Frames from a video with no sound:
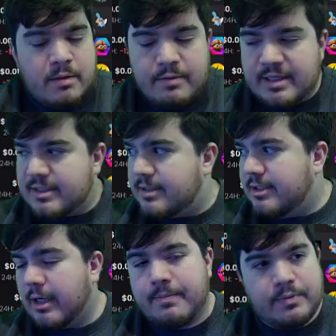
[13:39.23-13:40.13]
this
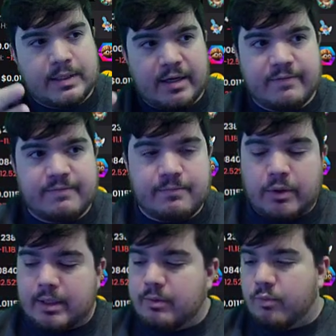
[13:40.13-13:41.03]
dump kind of
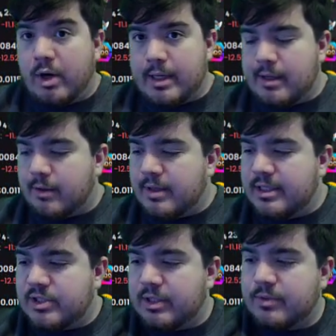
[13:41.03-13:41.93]
market wide in our
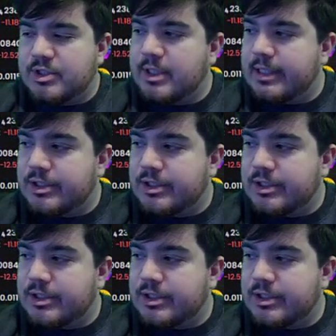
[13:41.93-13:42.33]
niche that we're seeing.